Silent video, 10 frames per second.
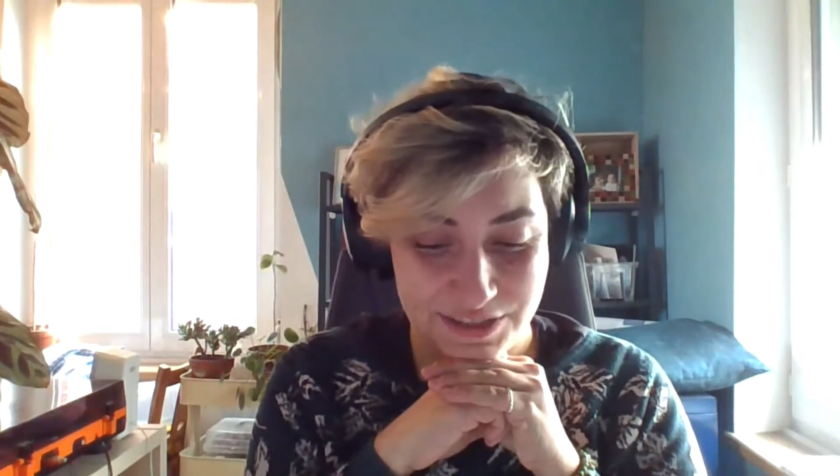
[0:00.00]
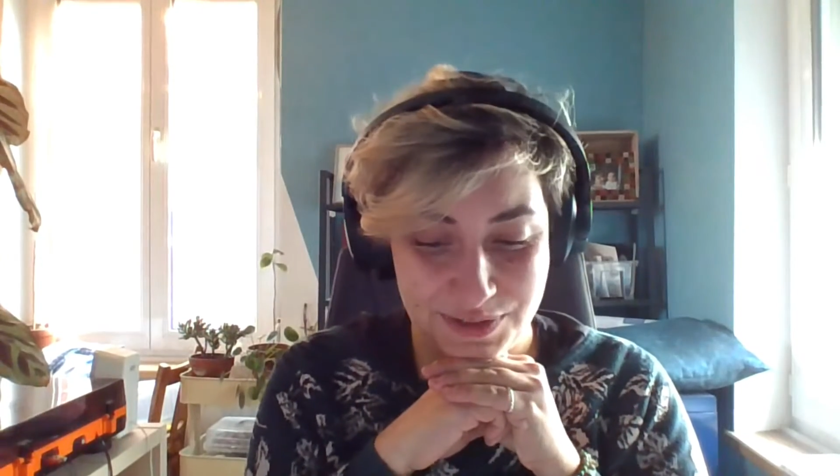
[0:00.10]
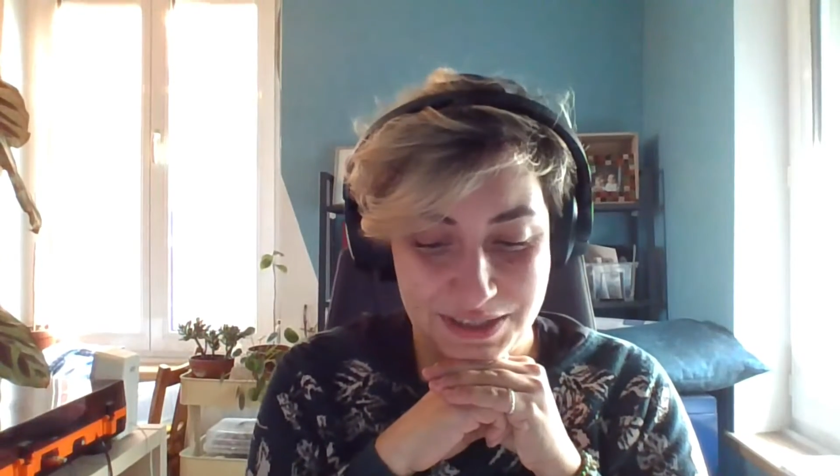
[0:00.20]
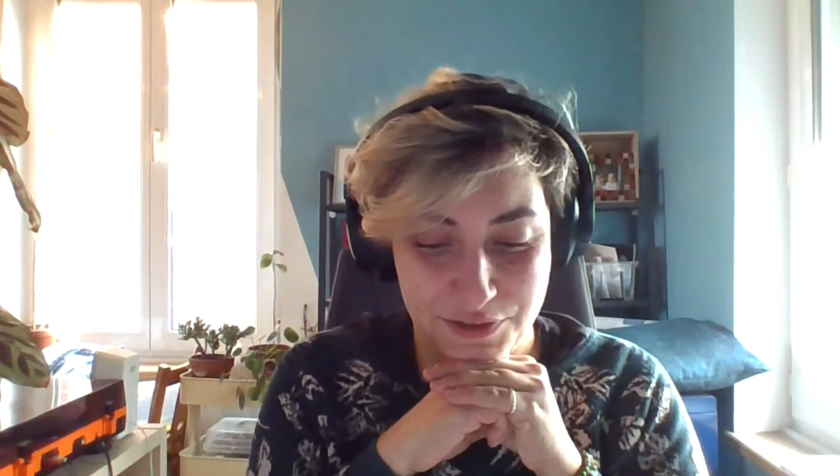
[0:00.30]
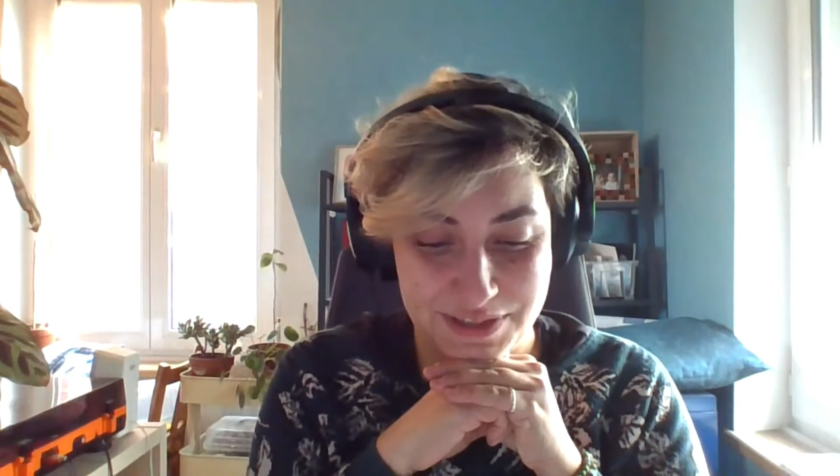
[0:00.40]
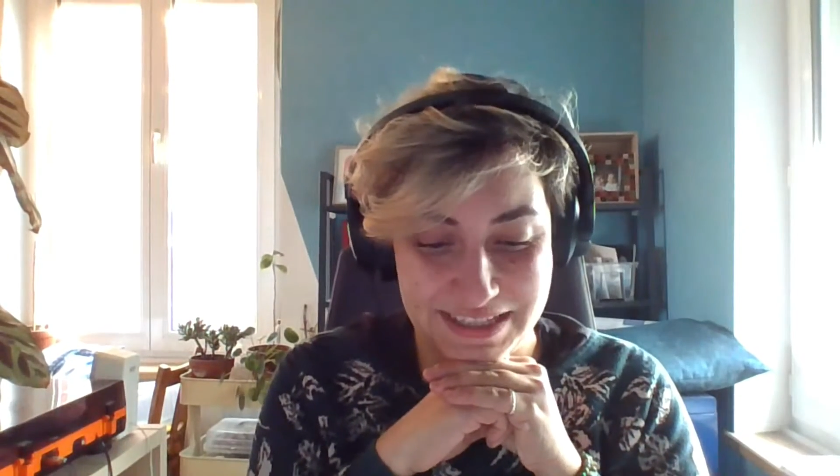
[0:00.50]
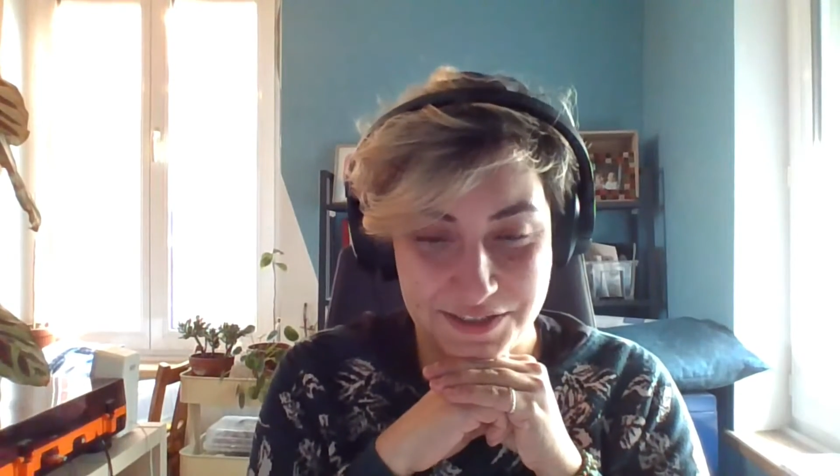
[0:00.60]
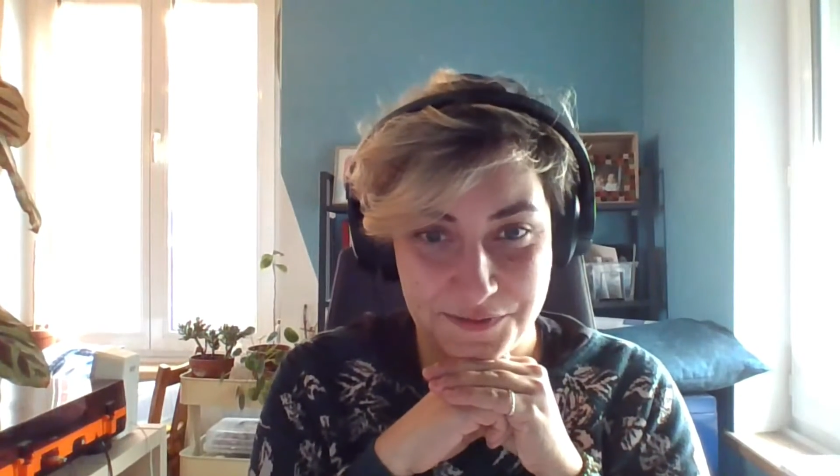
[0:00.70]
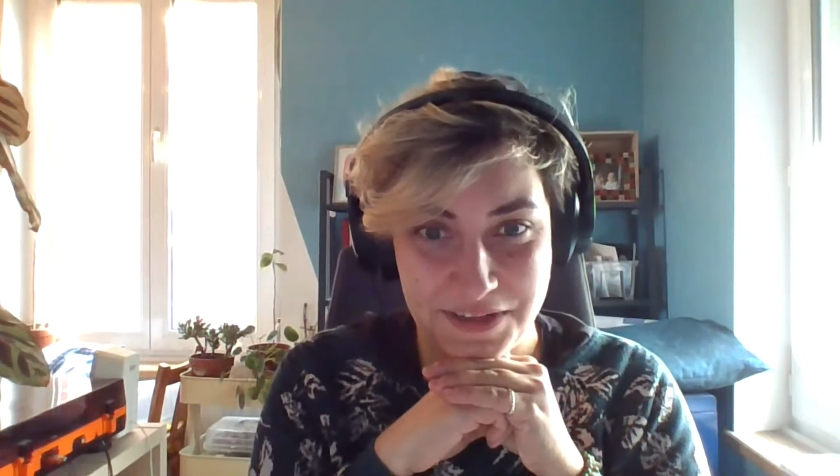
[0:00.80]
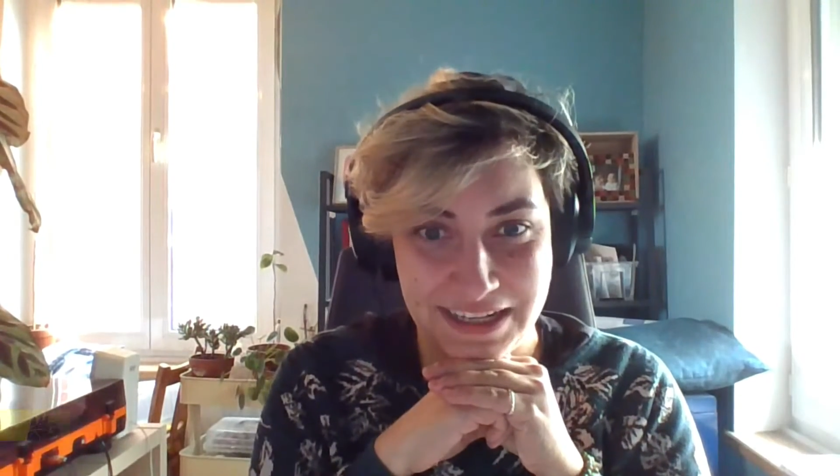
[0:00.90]
actually for
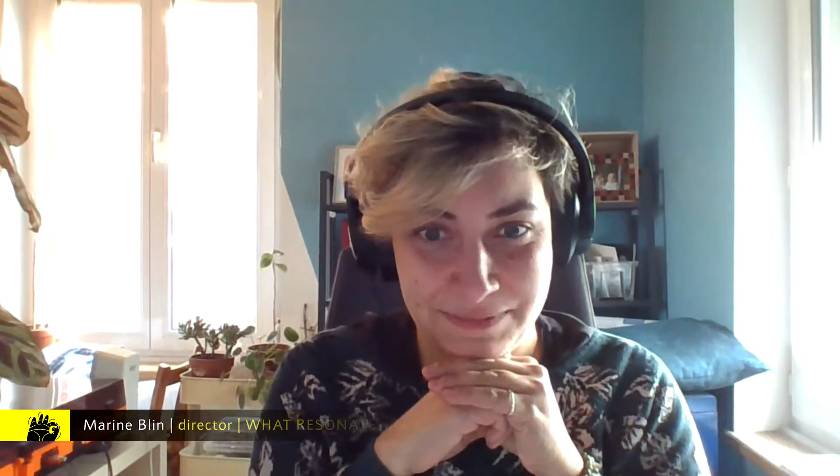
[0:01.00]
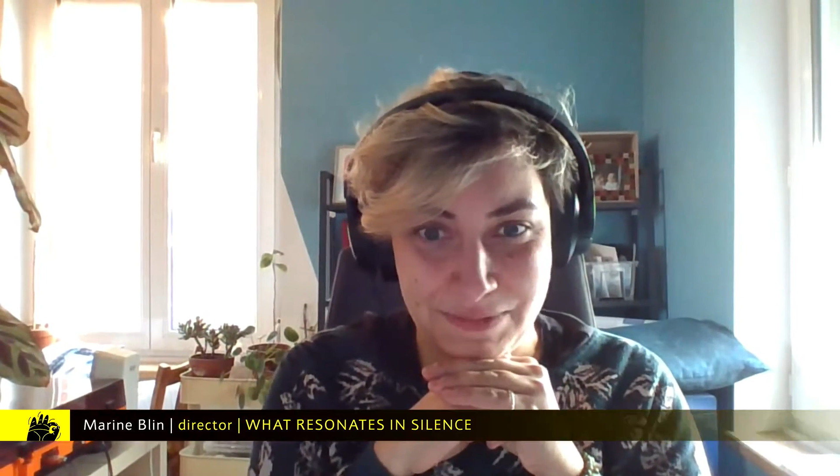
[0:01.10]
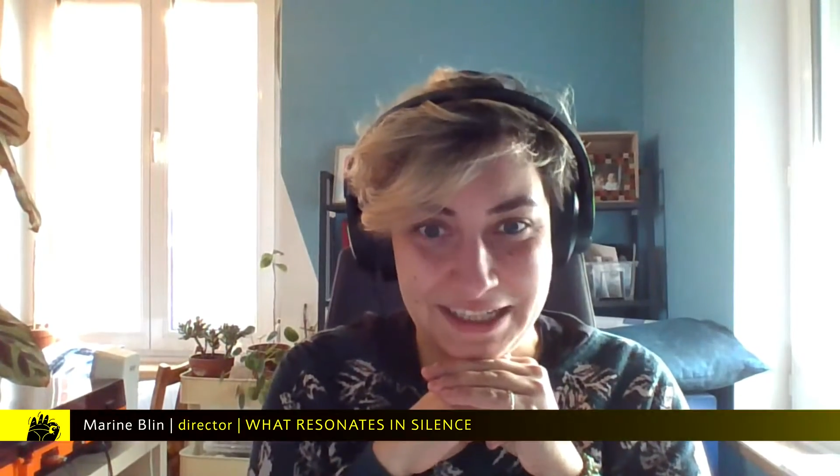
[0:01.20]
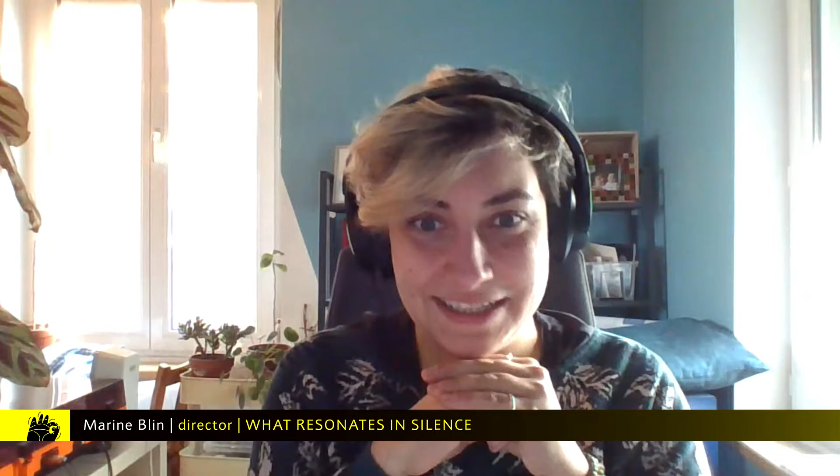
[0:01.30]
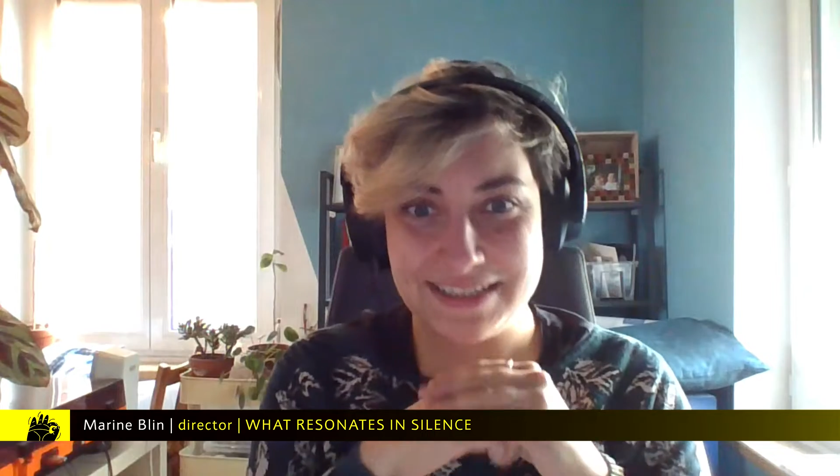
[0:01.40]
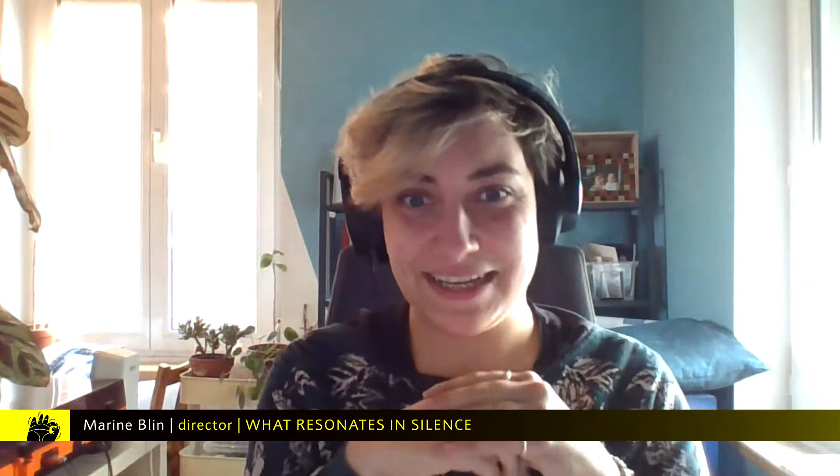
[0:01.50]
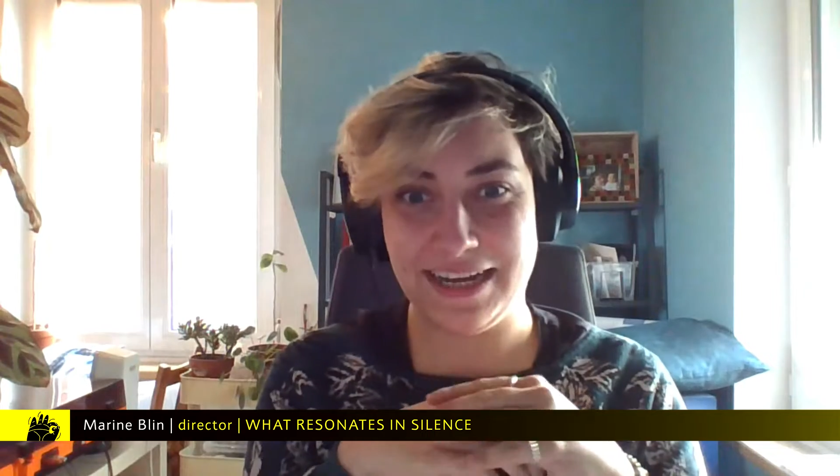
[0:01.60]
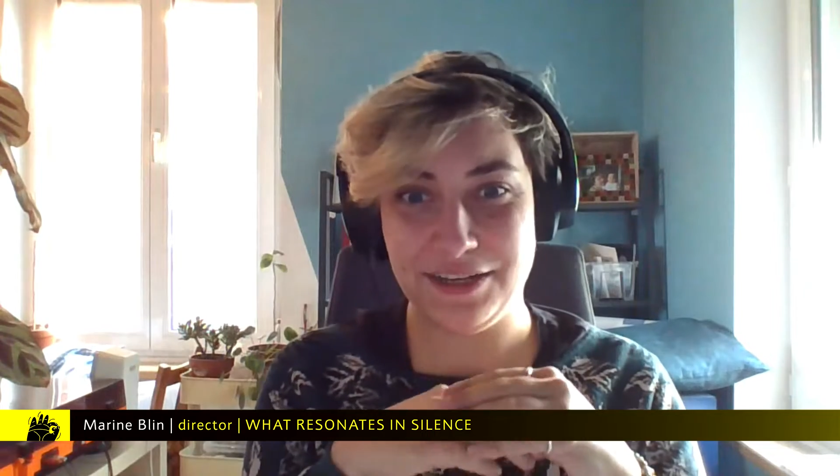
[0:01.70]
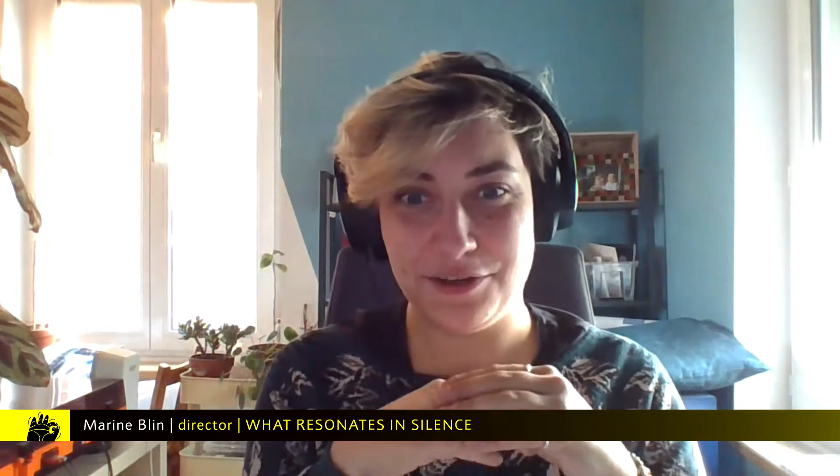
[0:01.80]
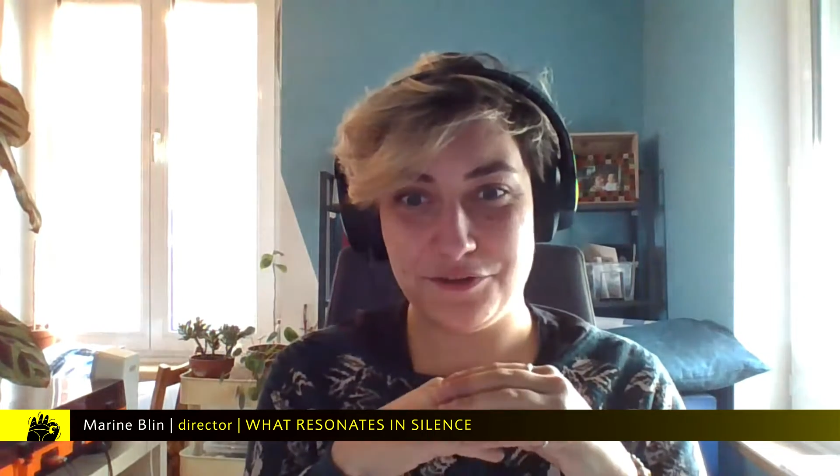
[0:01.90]
this film is
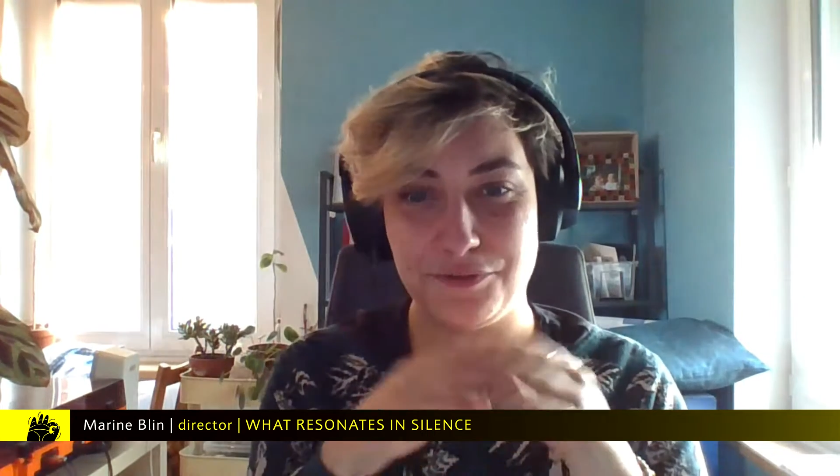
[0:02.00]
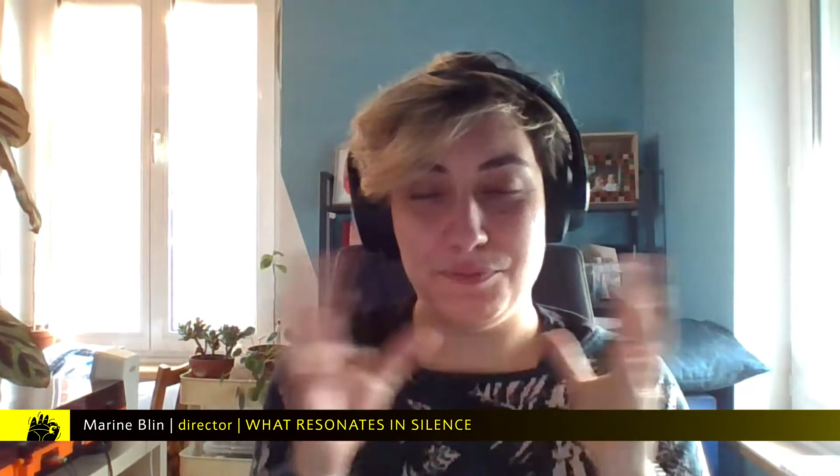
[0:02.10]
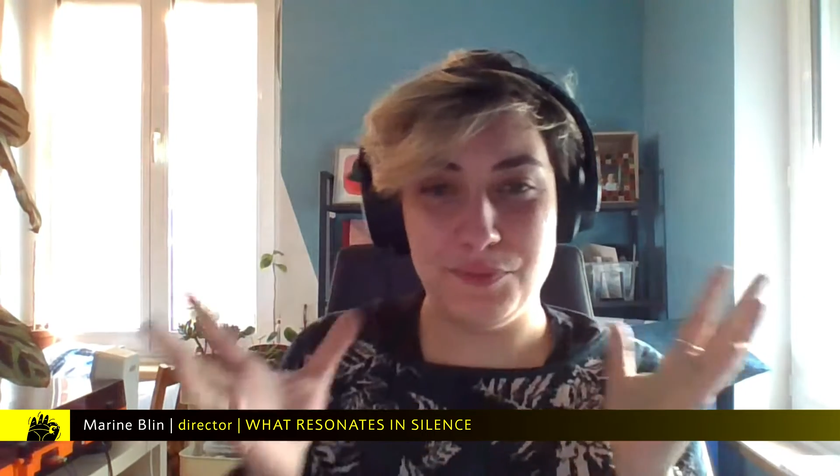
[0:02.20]
kind of